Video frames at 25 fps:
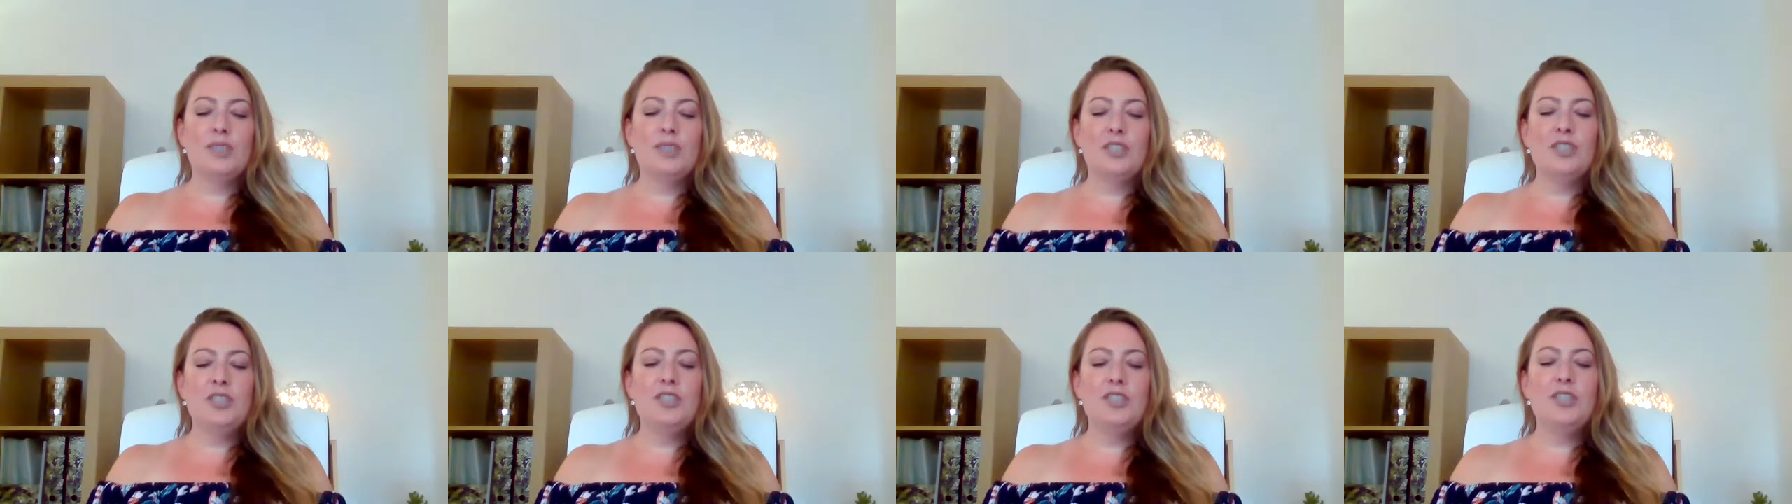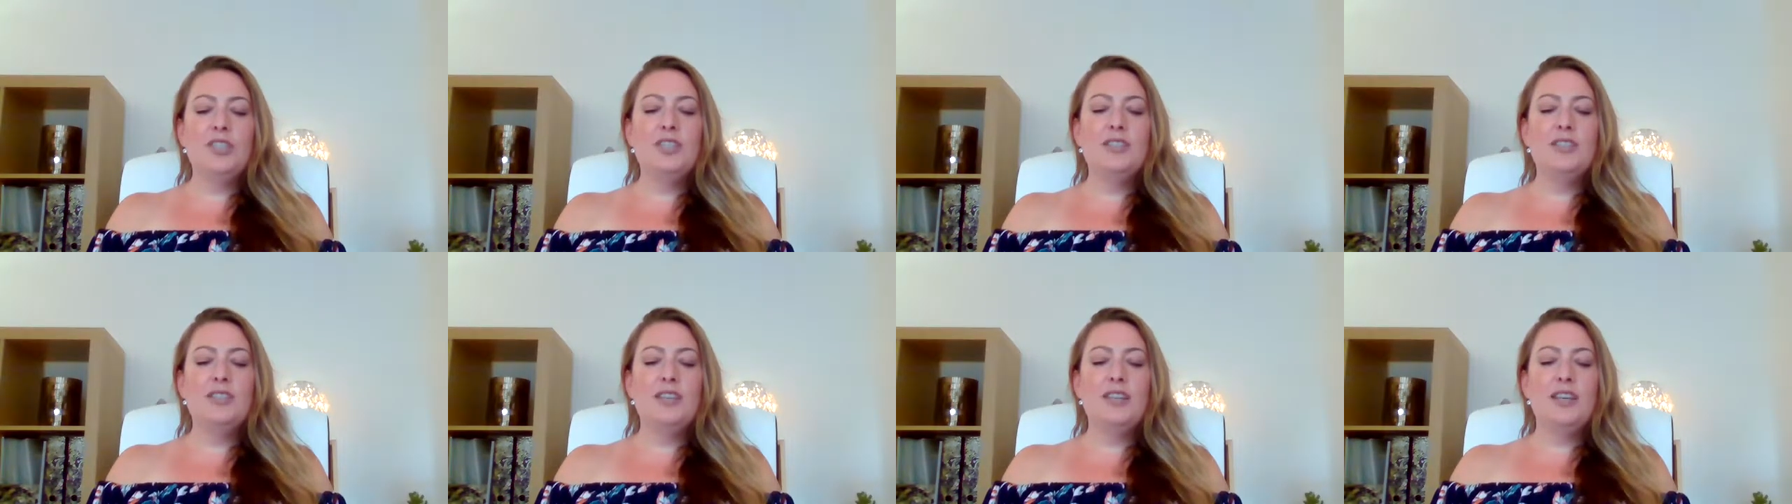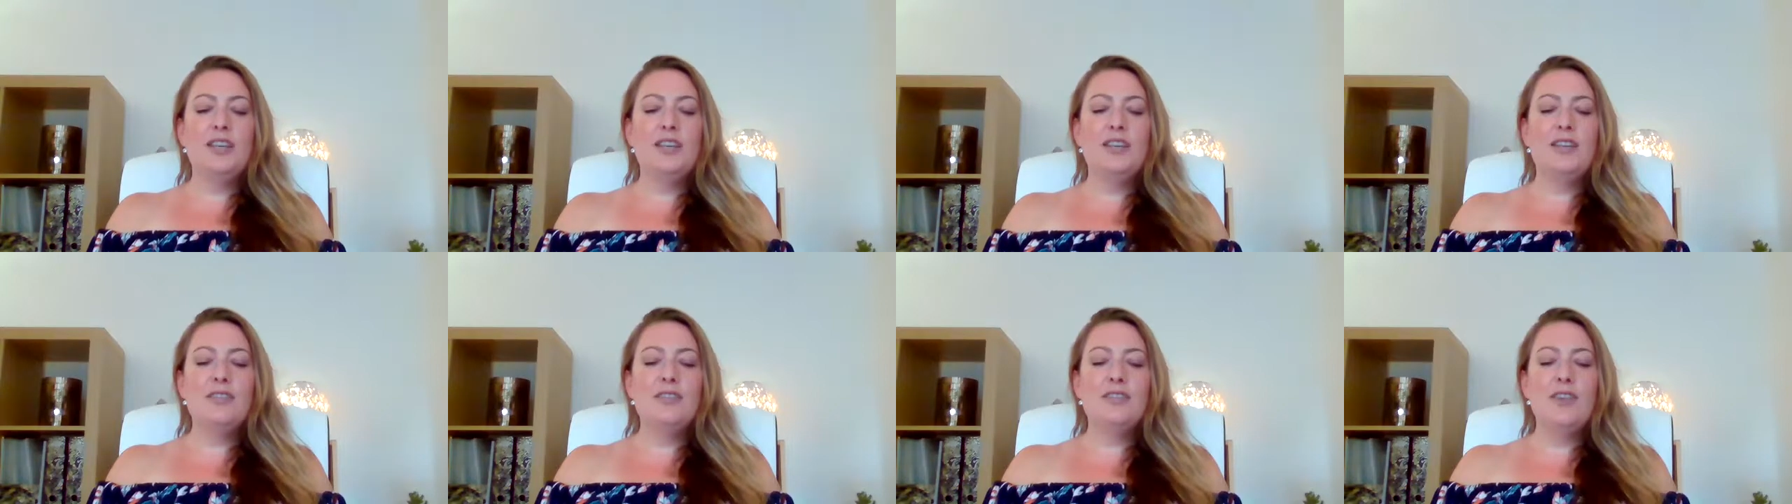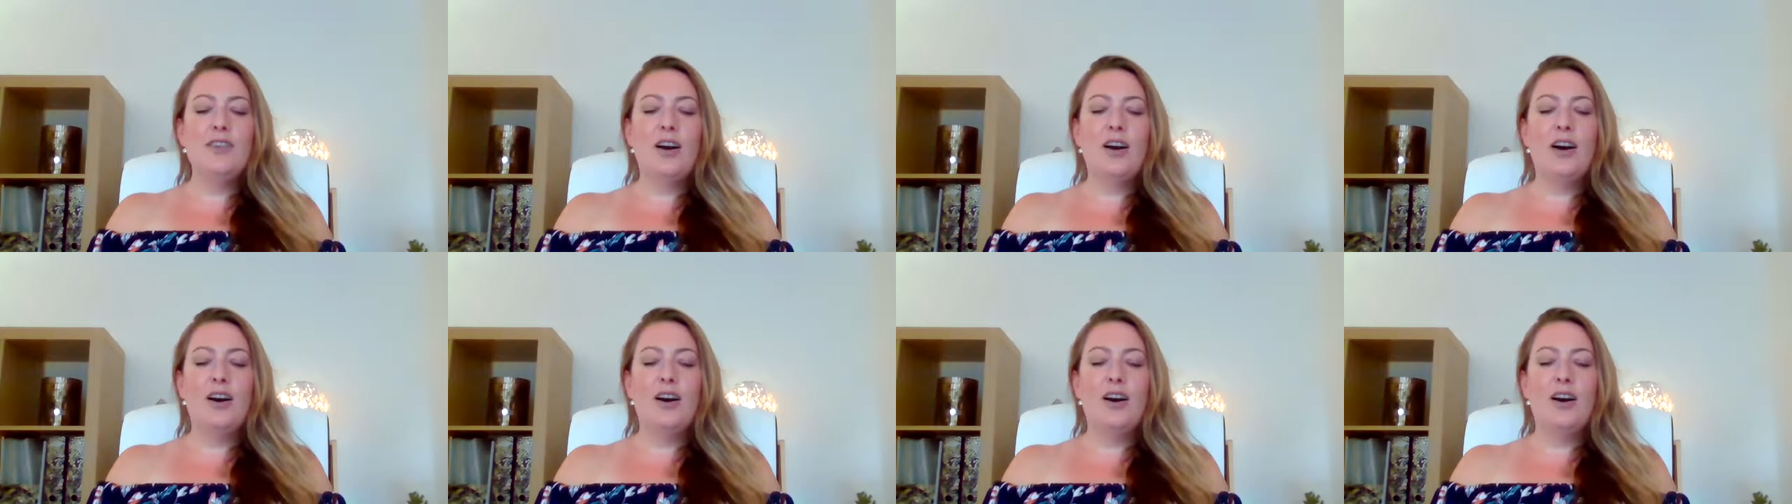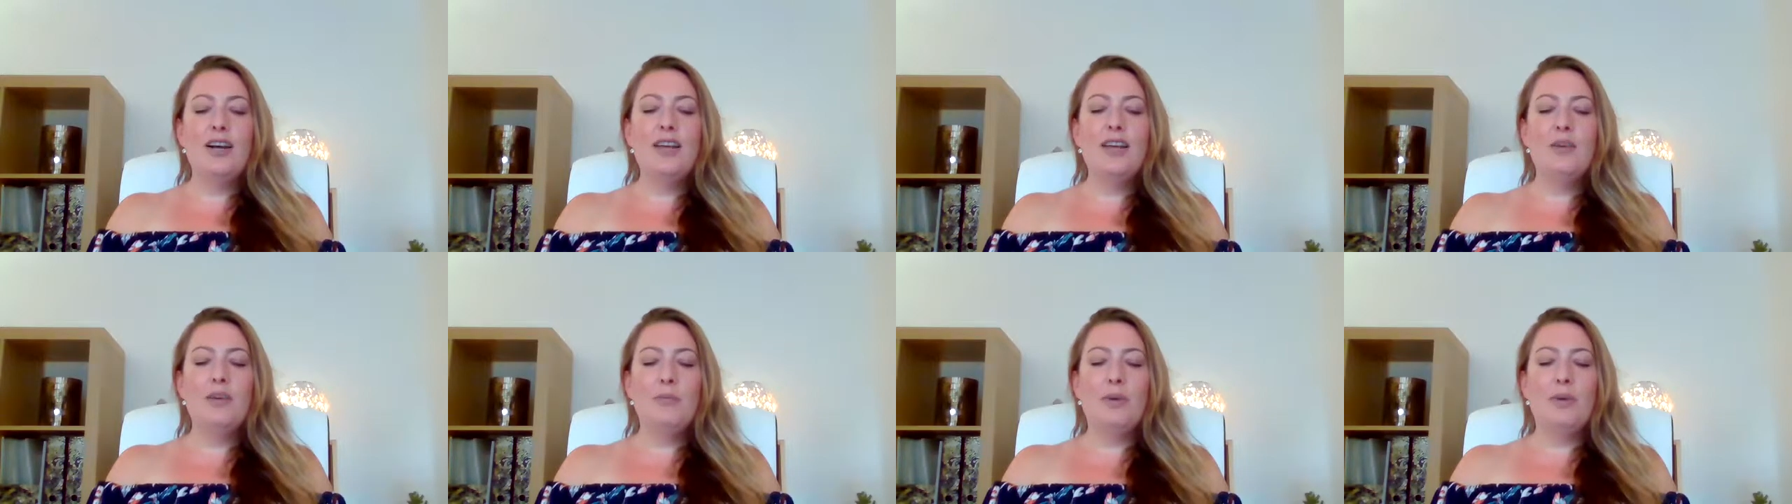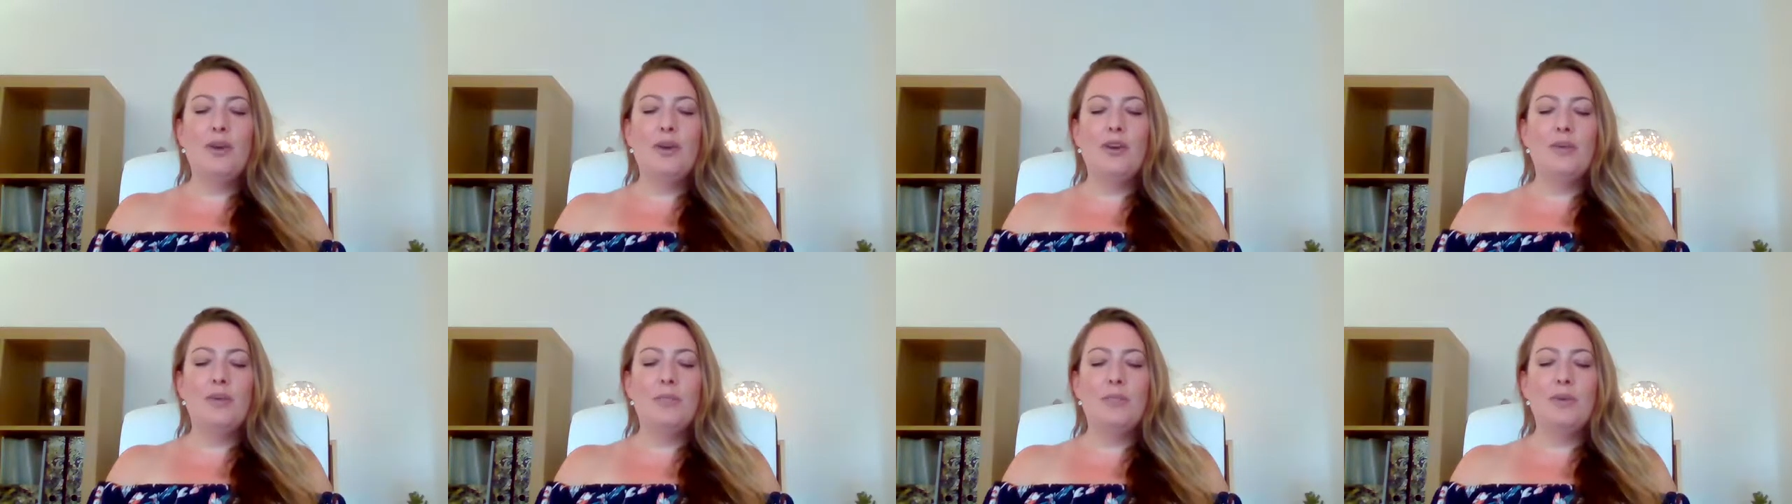And she sees the higher
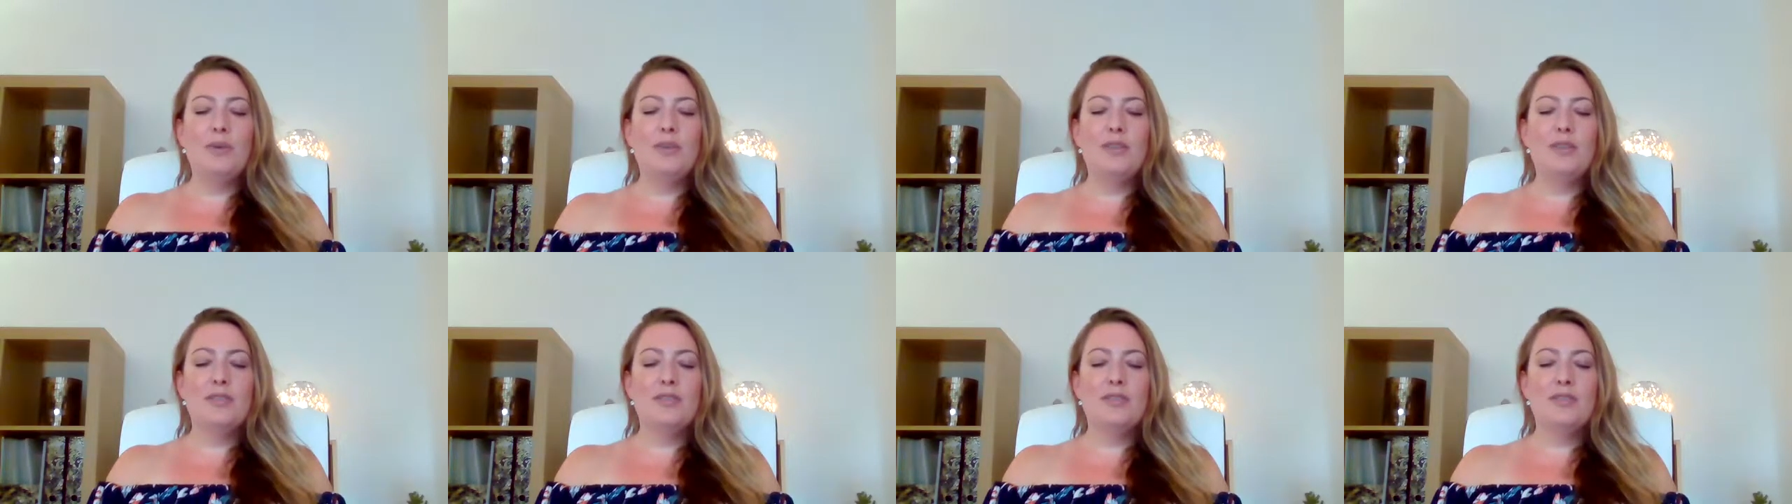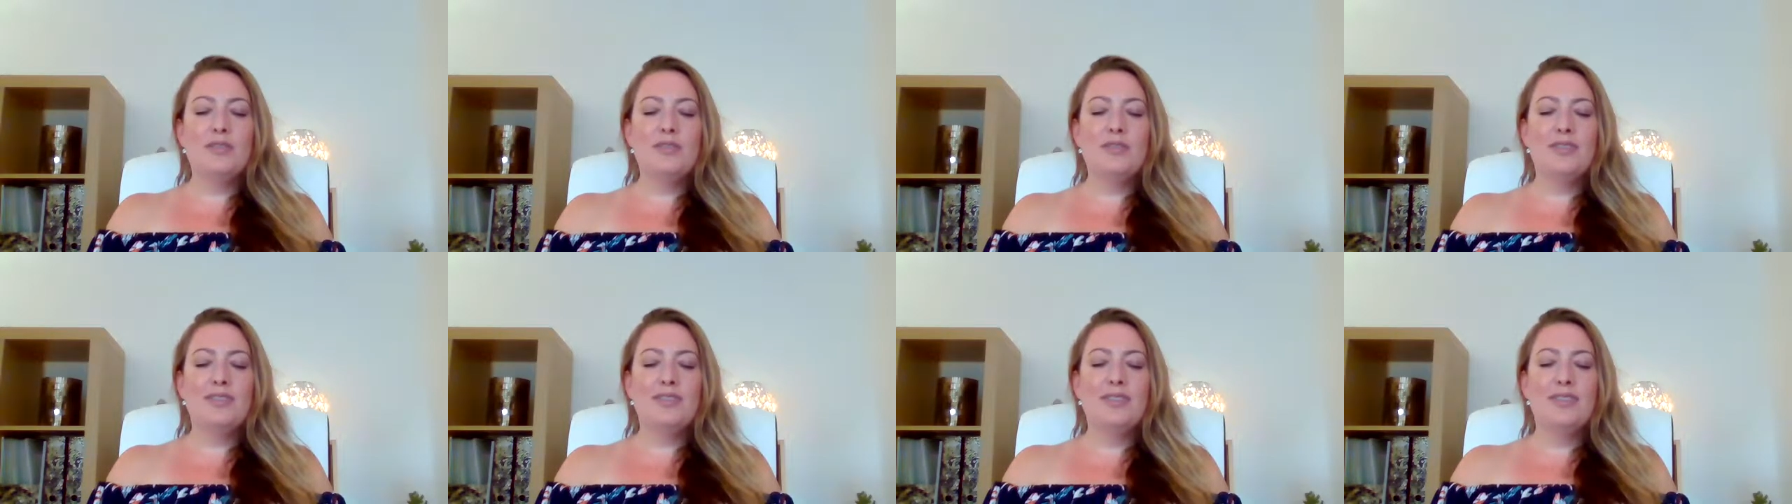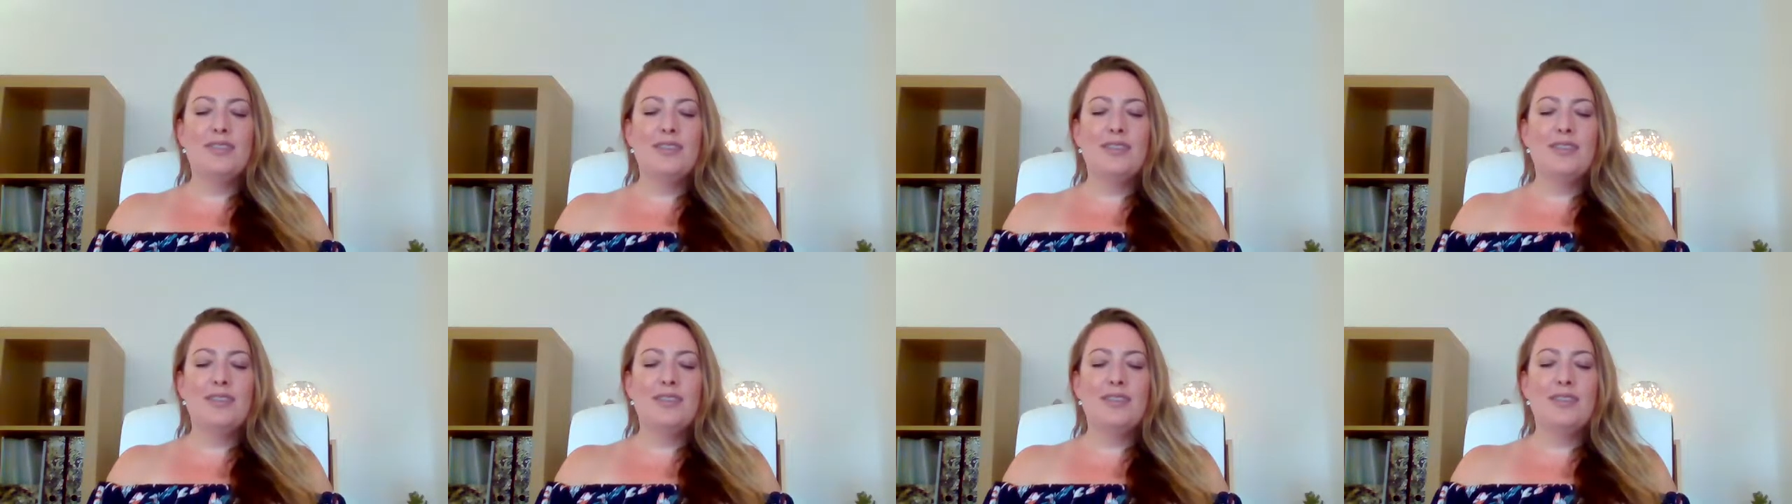purpose.